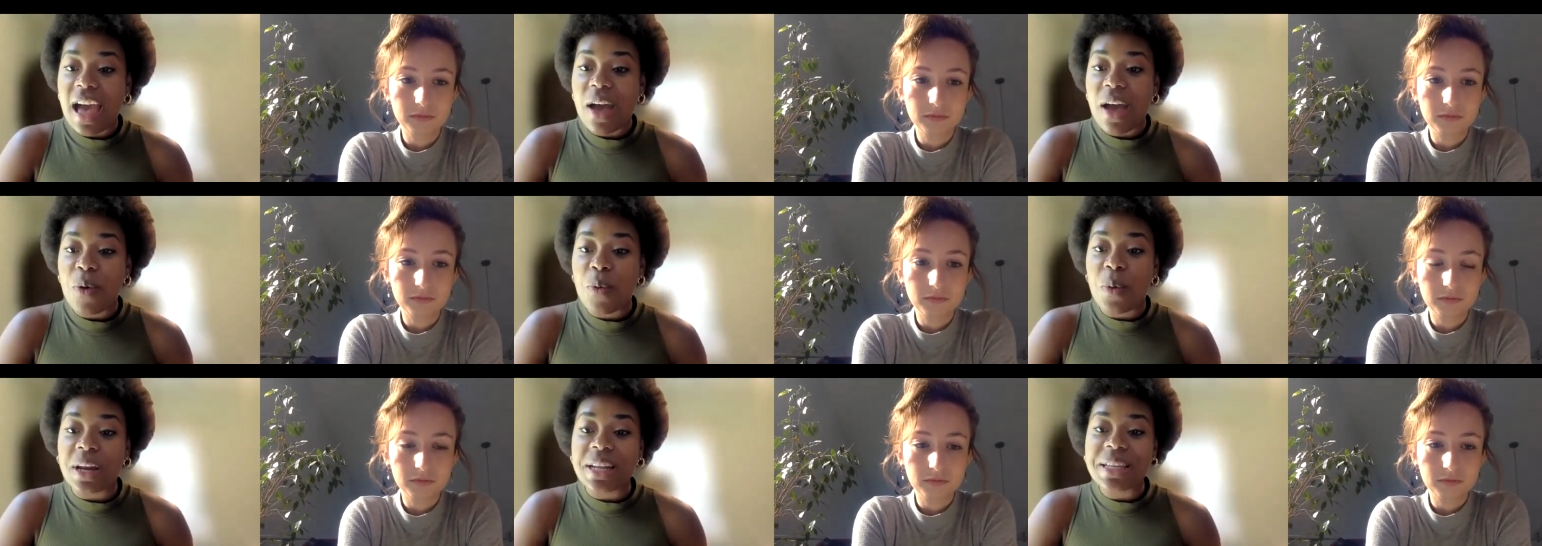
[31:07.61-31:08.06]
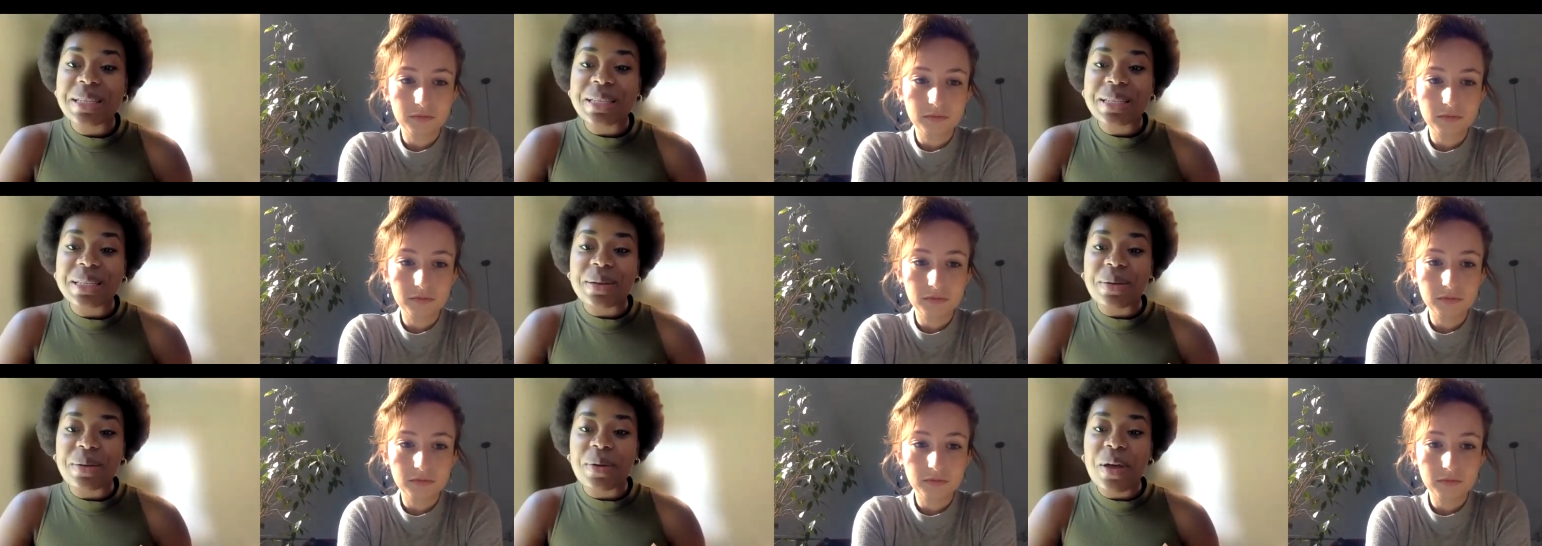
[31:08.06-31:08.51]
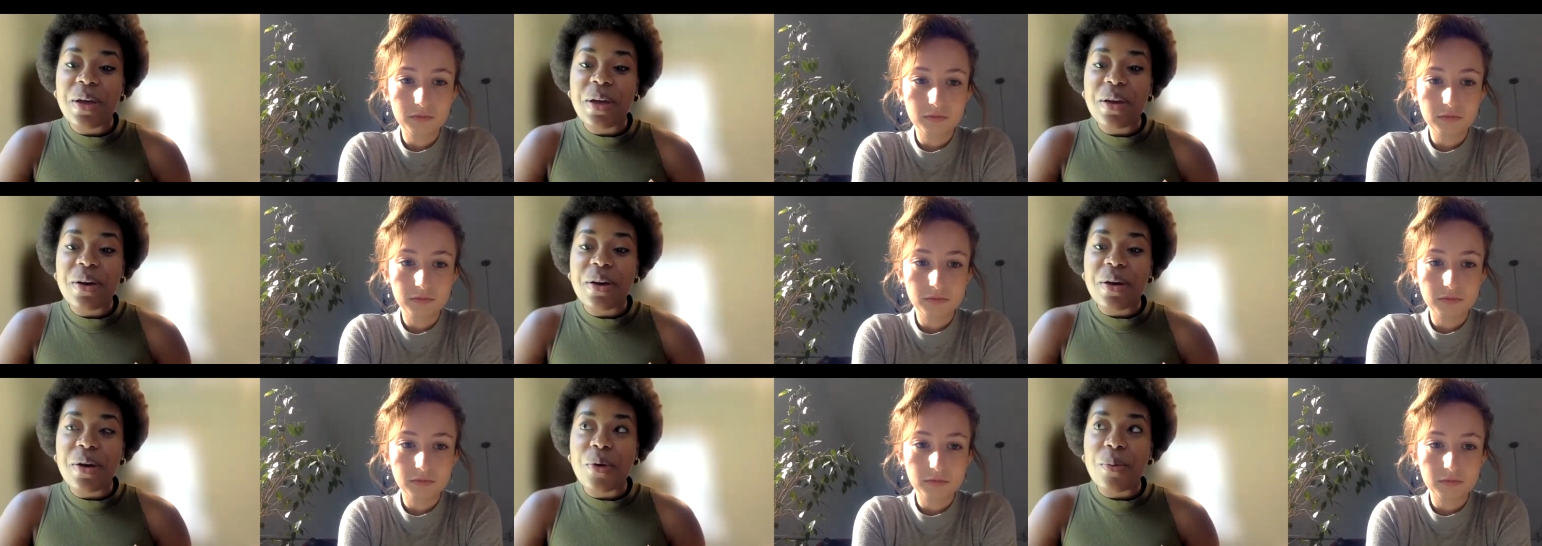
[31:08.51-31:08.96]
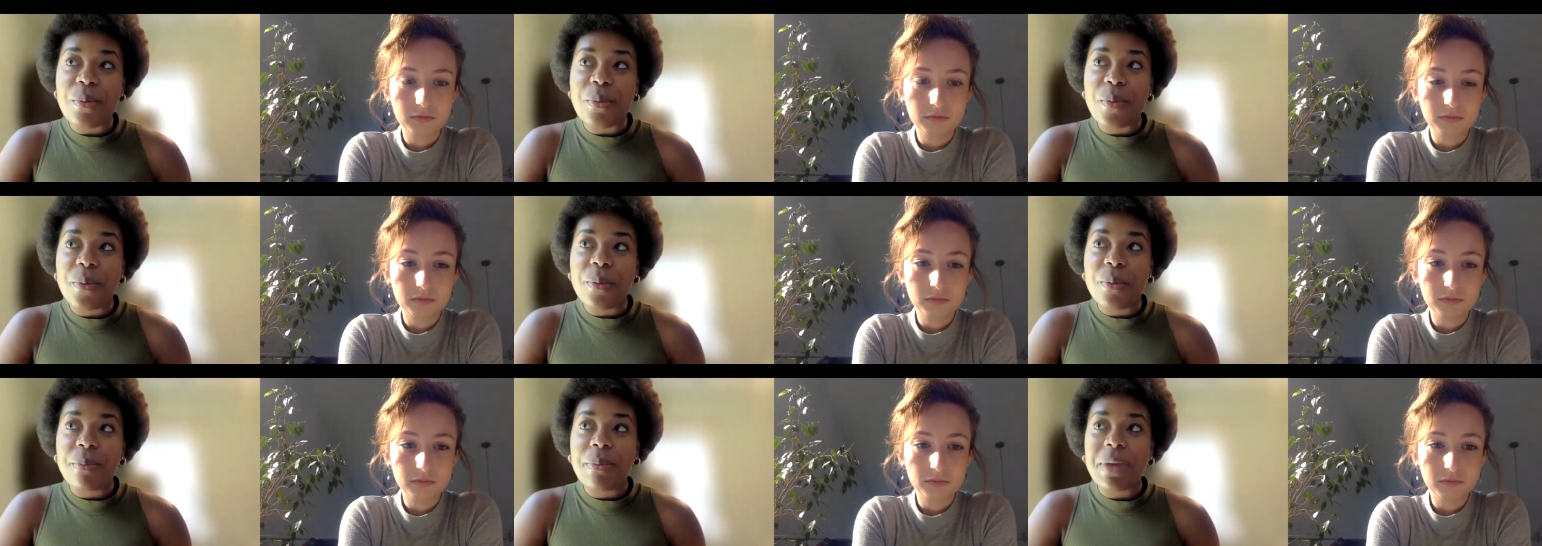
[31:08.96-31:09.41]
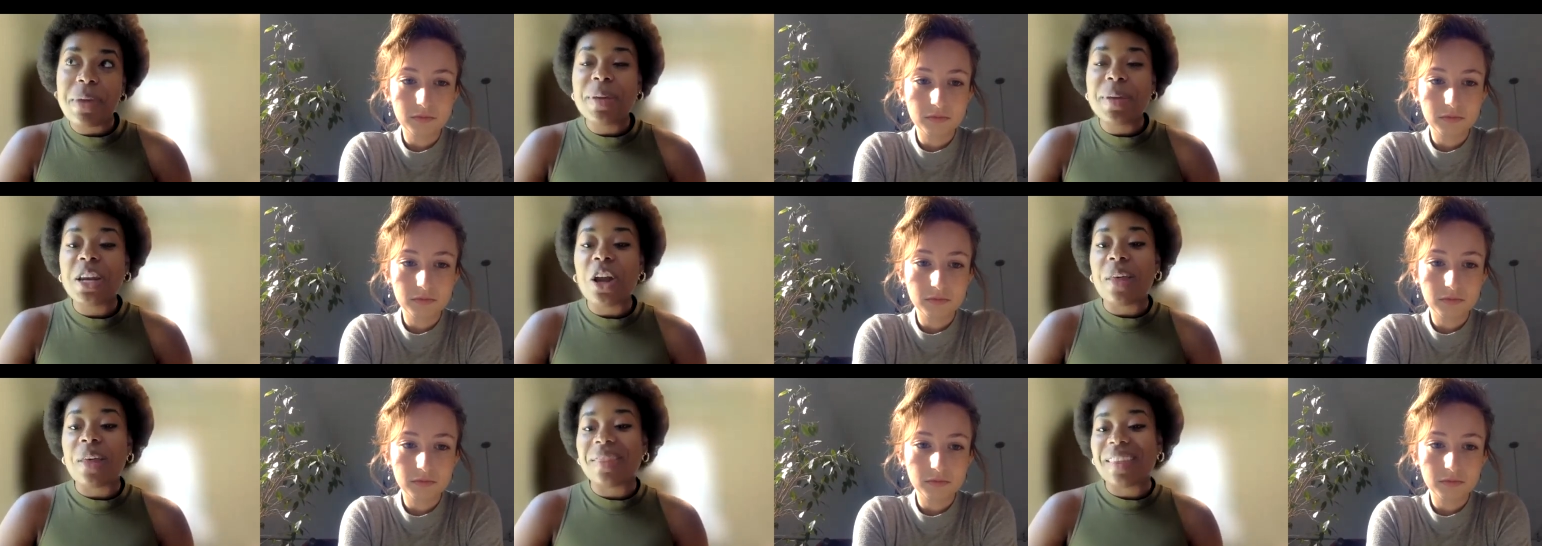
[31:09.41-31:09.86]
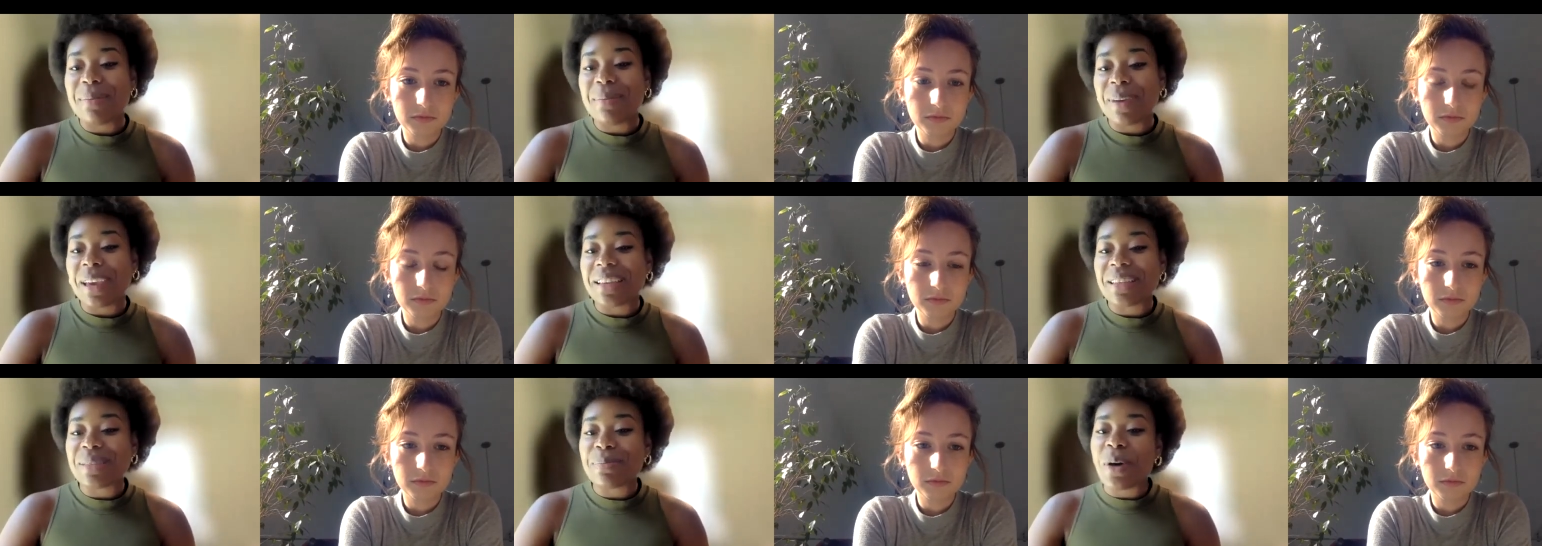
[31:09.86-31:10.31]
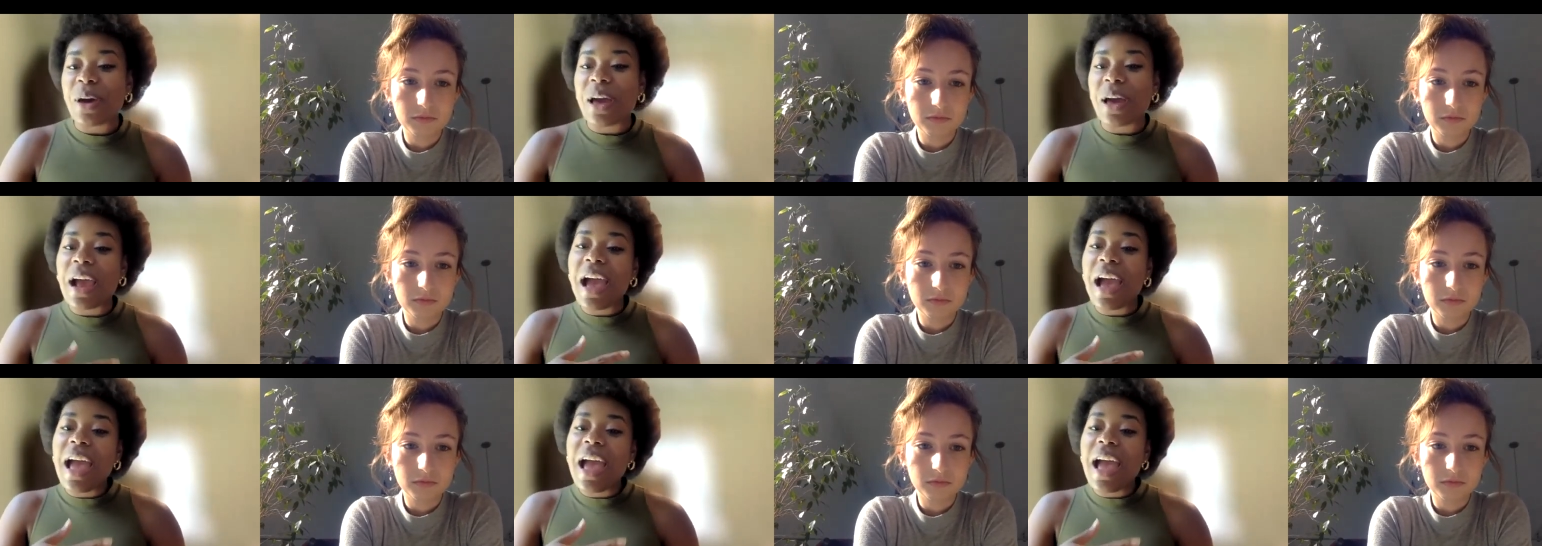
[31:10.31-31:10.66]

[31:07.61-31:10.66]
Speaker 1: What is maybe not the biggest, but